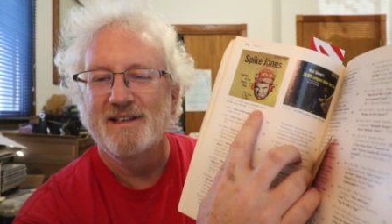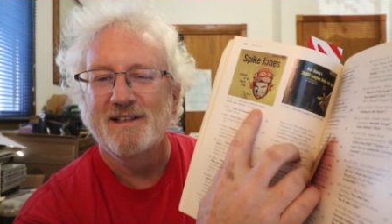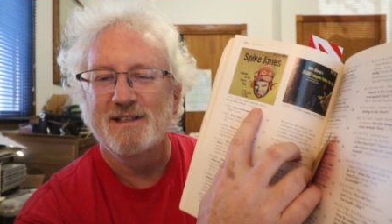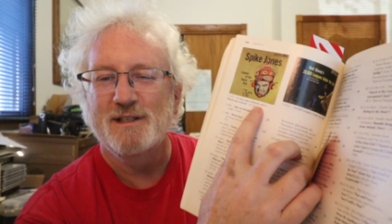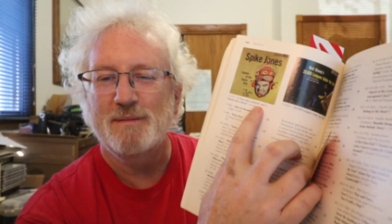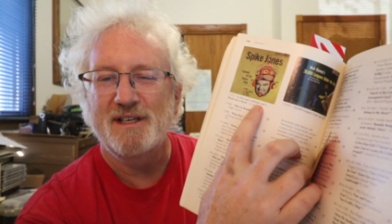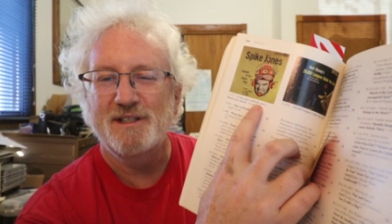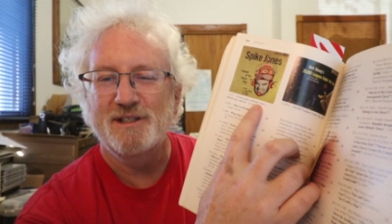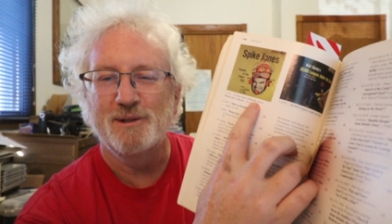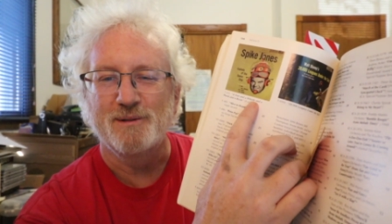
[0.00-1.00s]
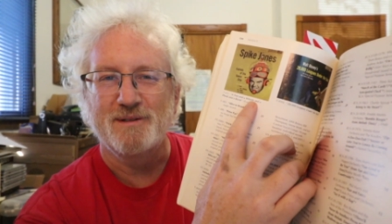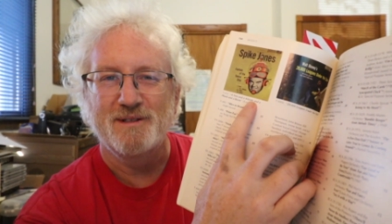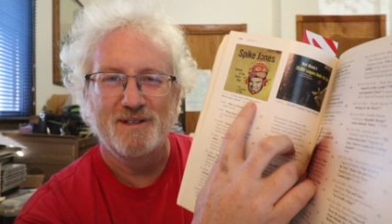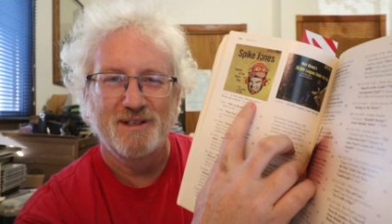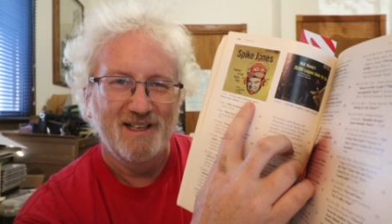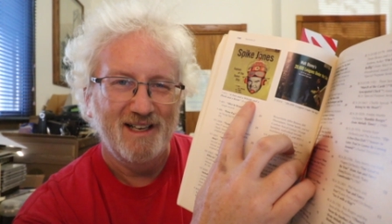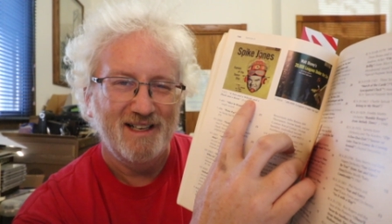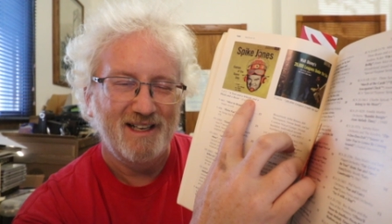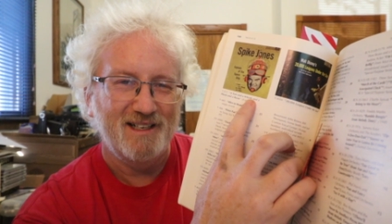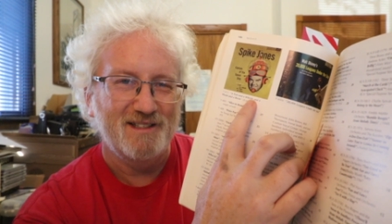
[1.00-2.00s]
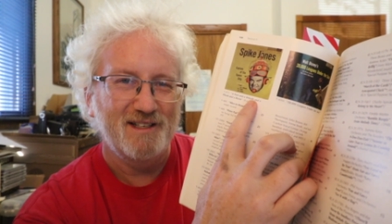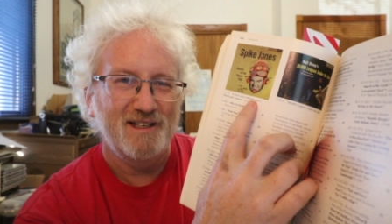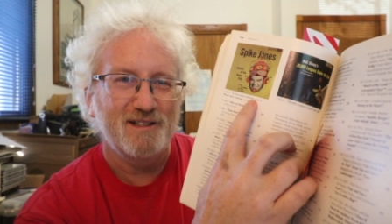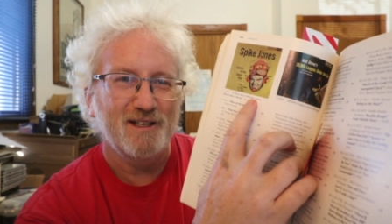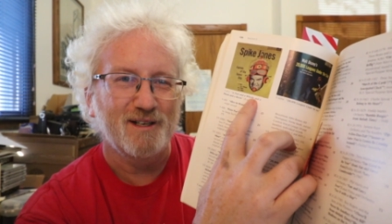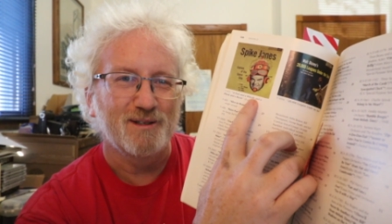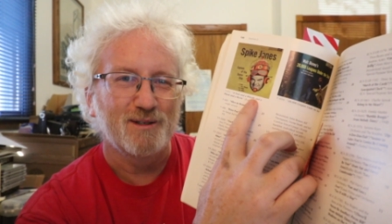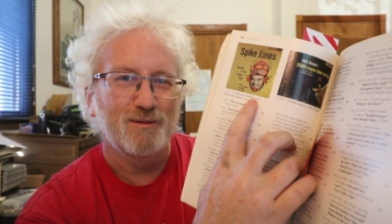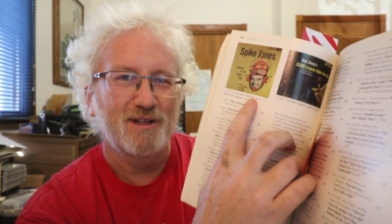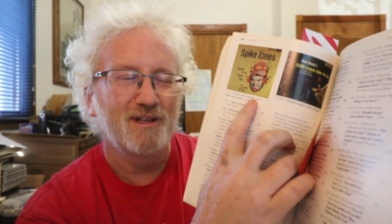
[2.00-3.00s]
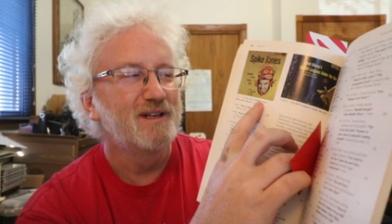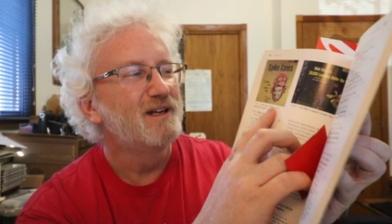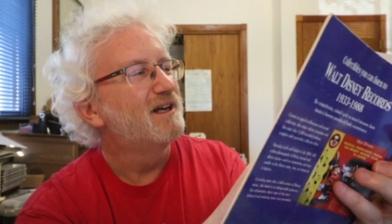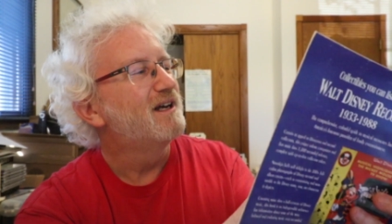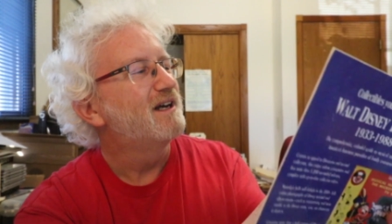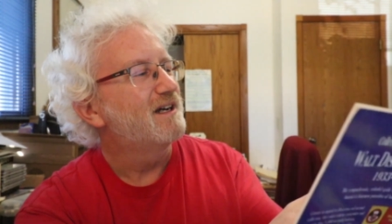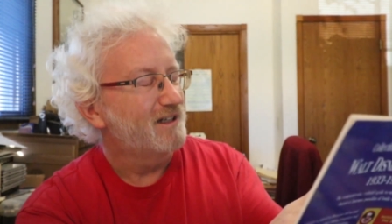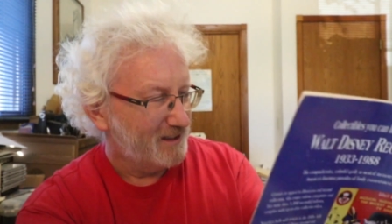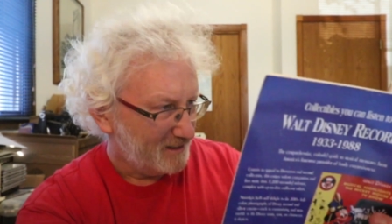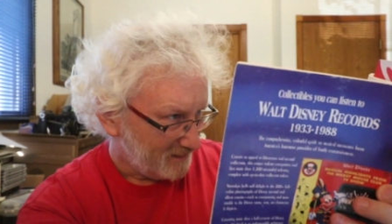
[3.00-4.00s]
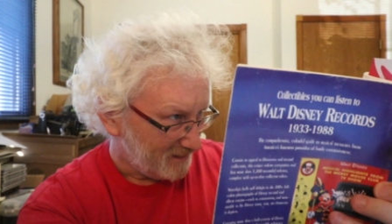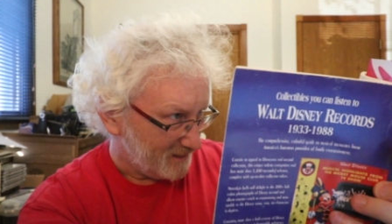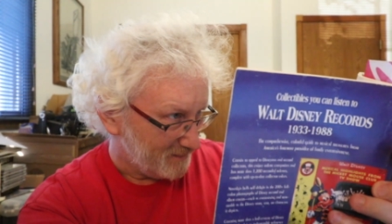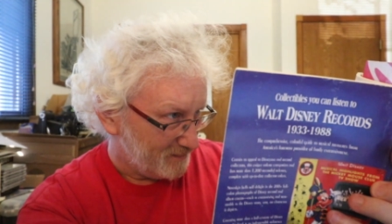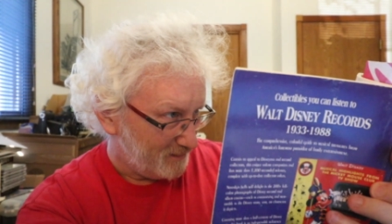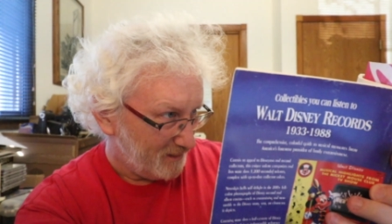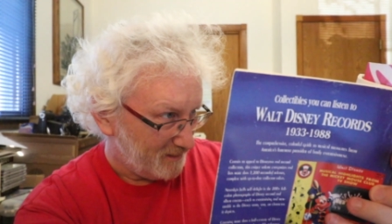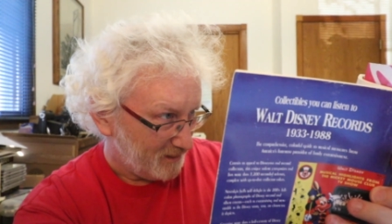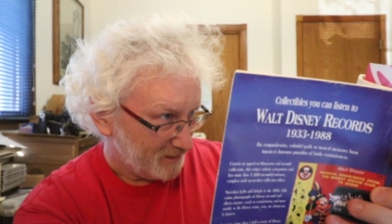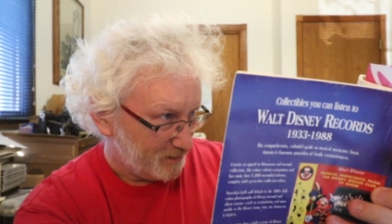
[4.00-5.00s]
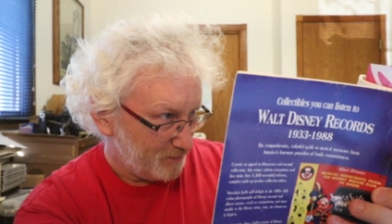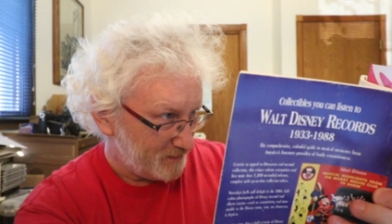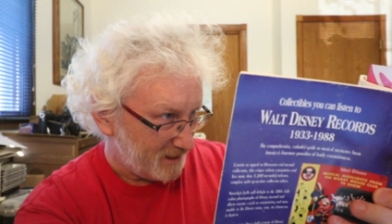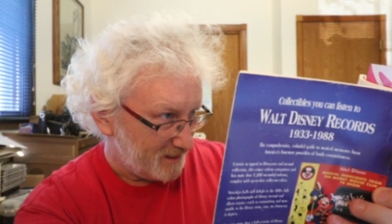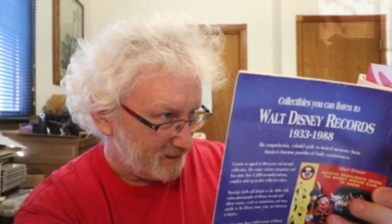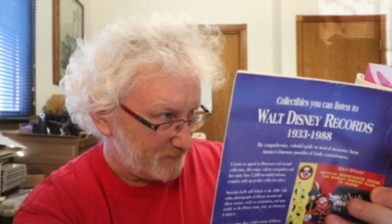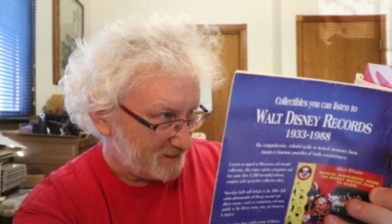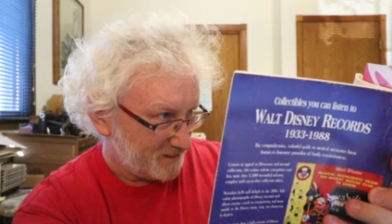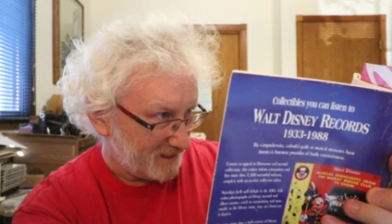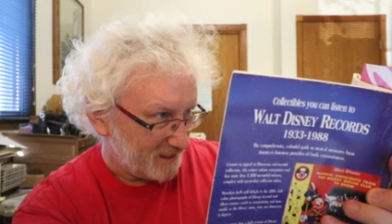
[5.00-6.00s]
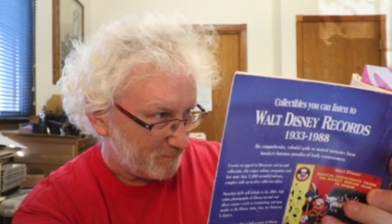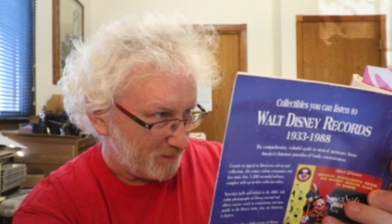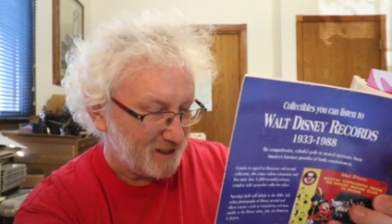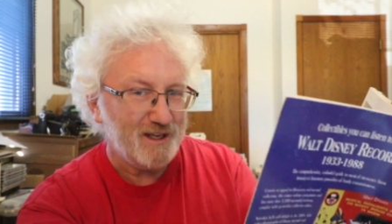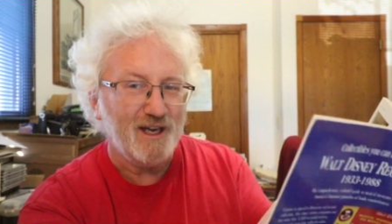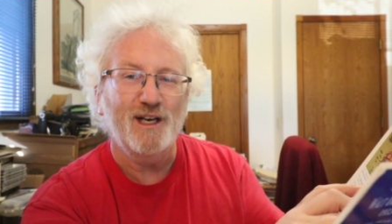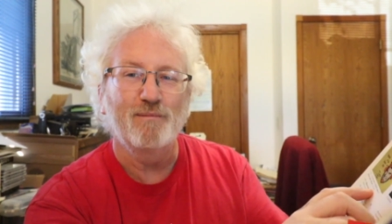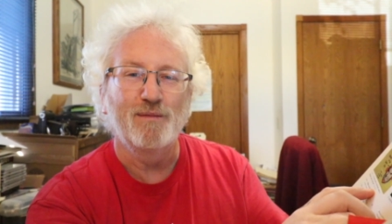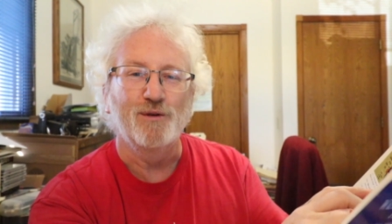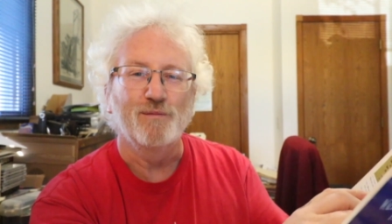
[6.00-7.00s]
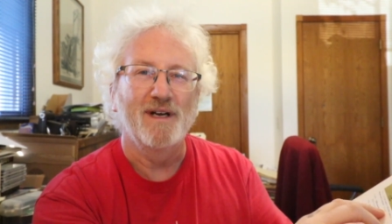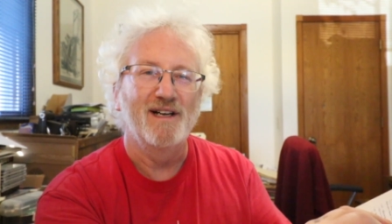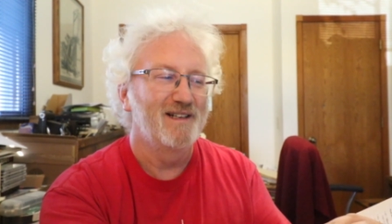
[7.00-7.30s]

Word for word: Spike Jones and his City Slickers with uh, a toot and a whistle and a plunk and a boom.